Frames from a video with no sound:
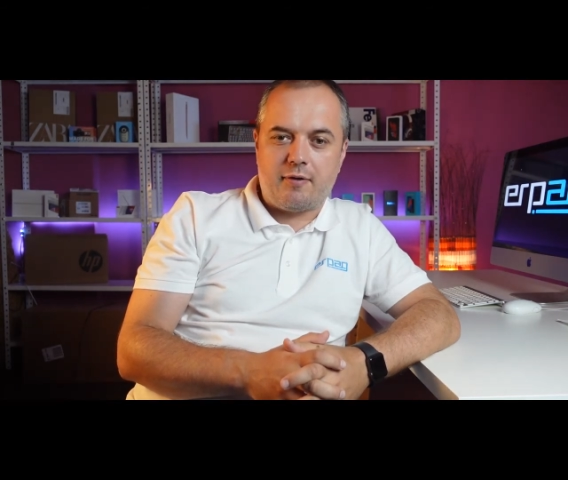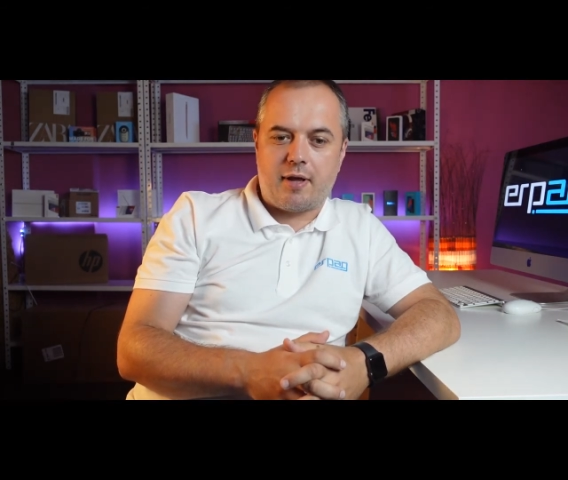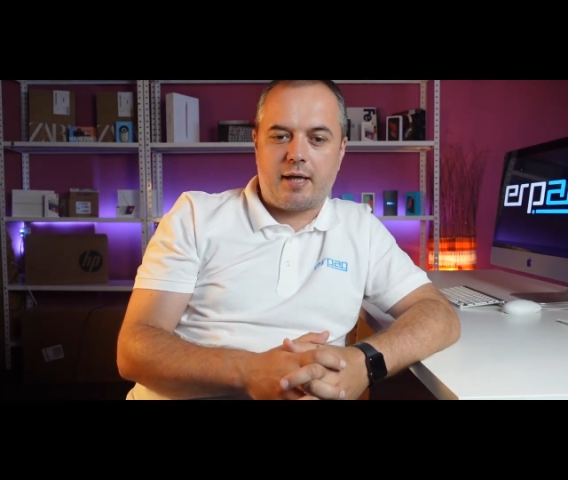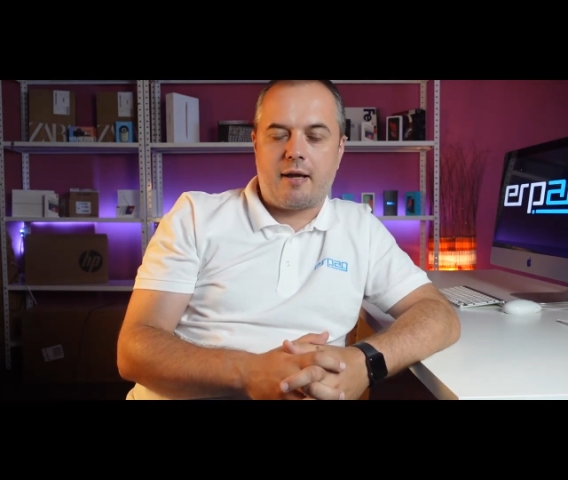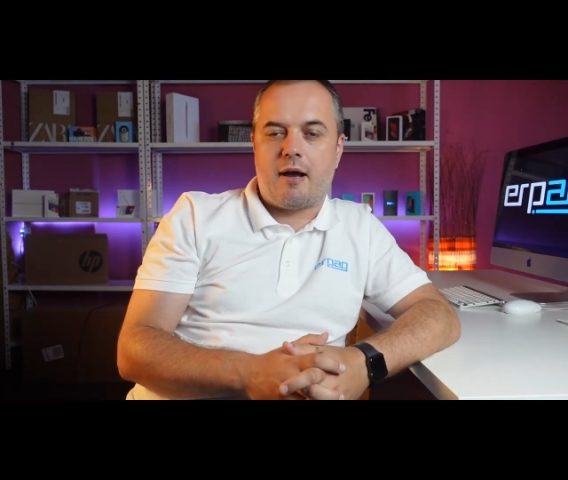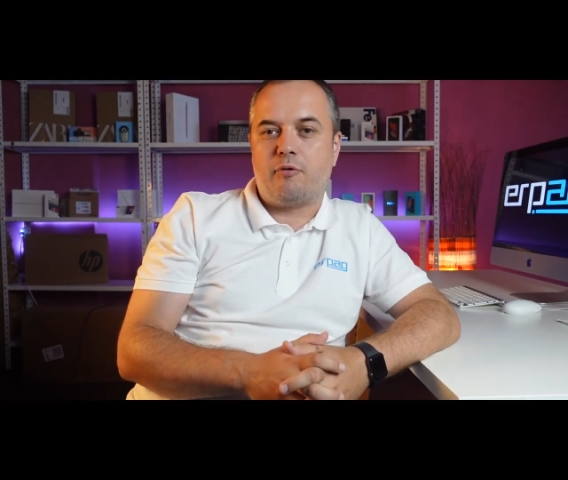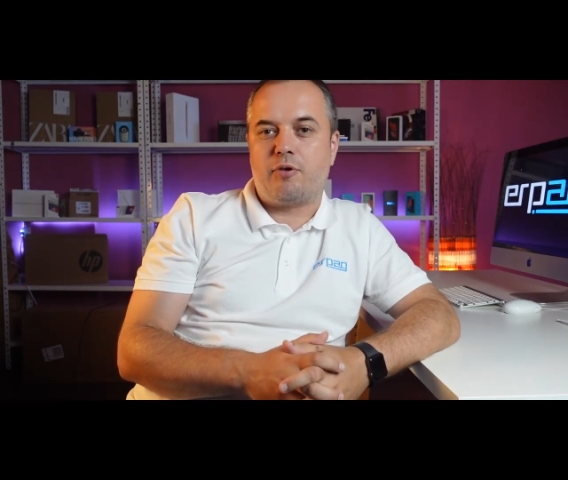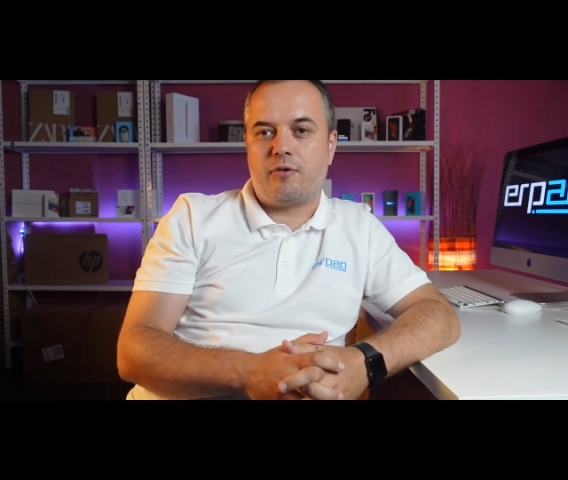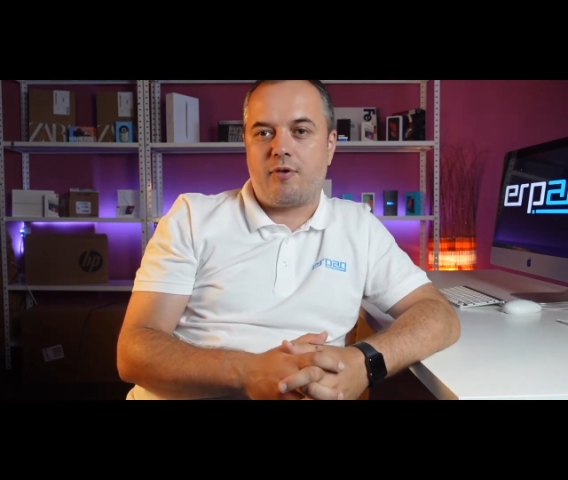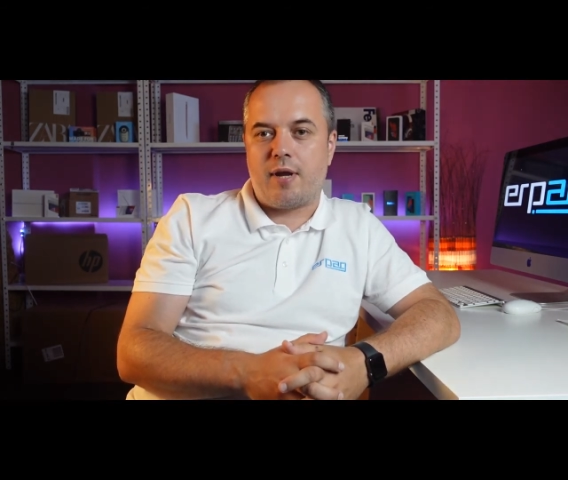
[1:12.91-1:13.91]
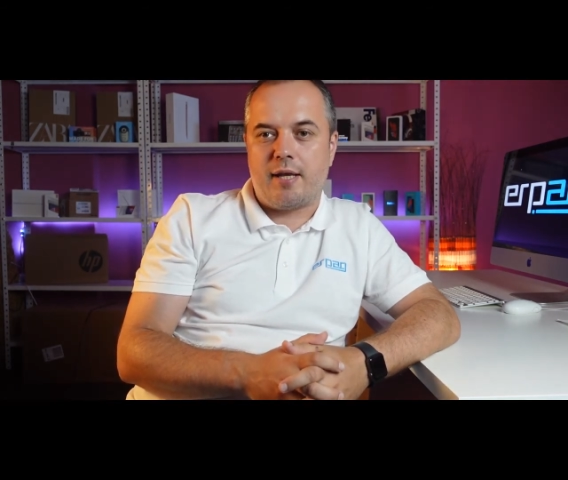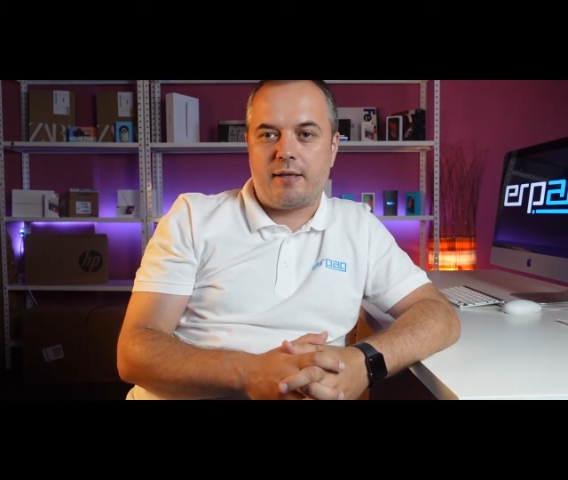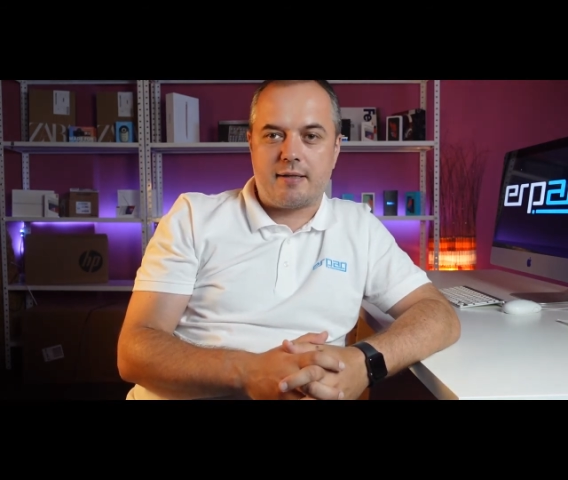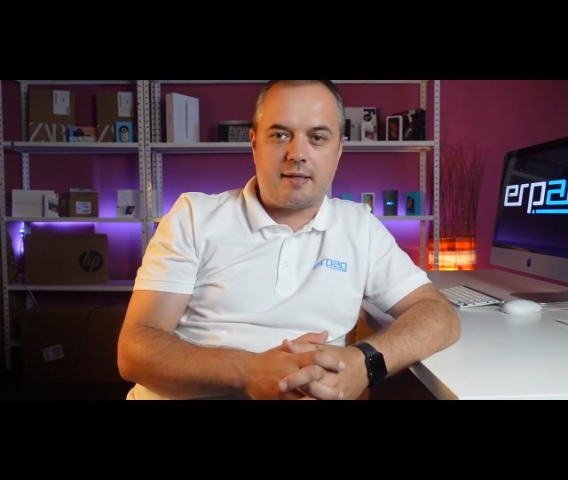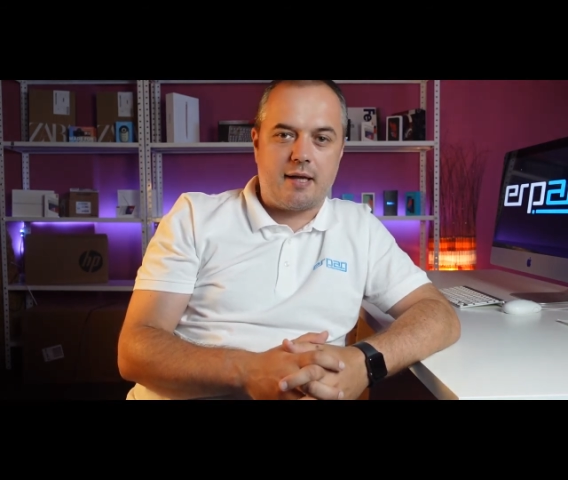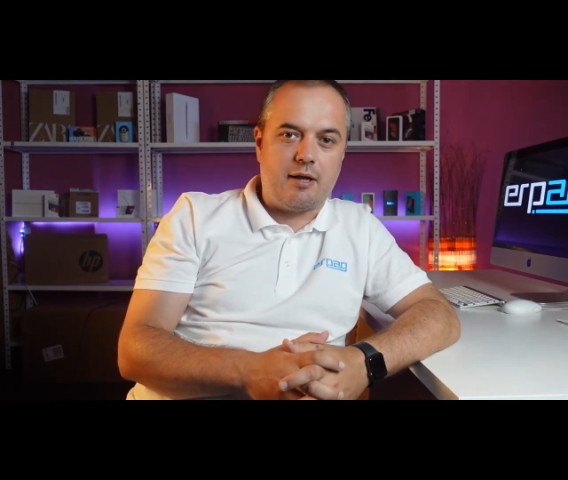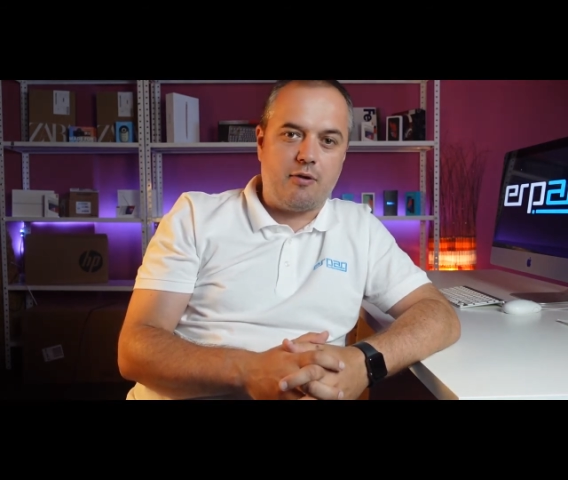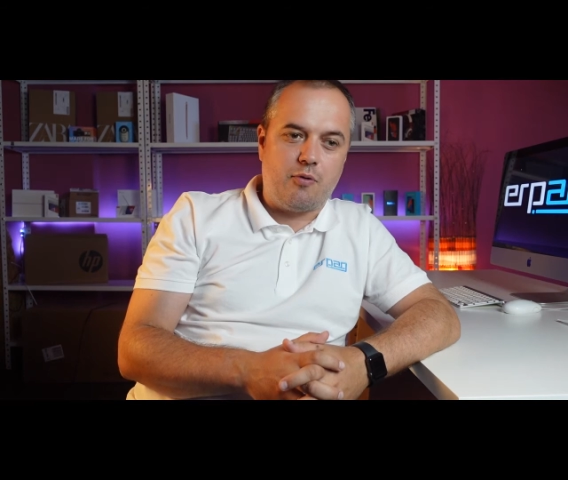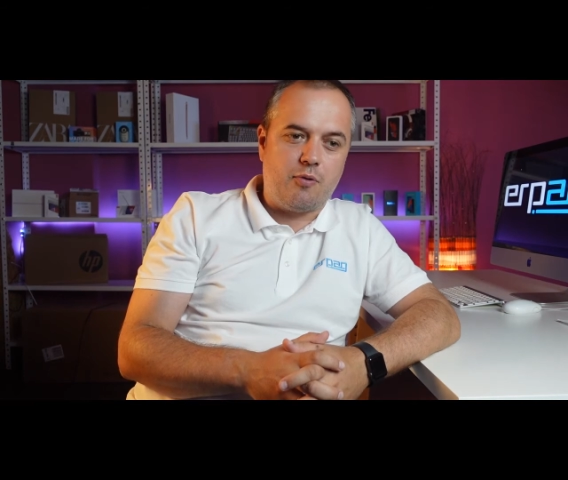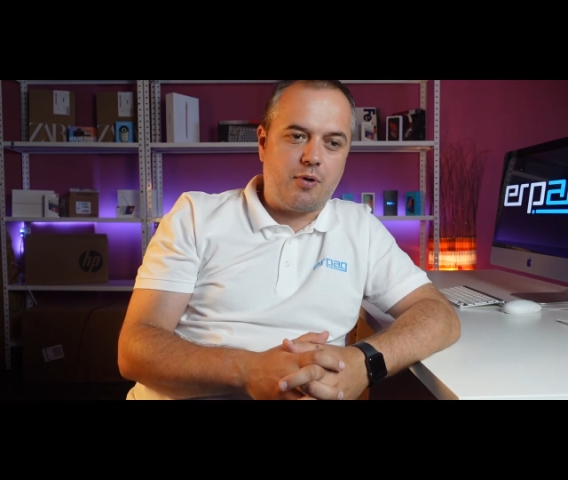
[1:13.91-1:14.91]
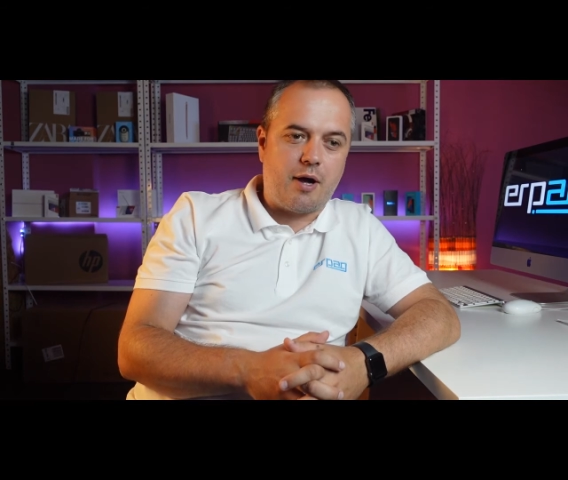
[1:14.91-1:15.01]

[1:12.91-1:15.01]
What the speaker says: like how to create SKU,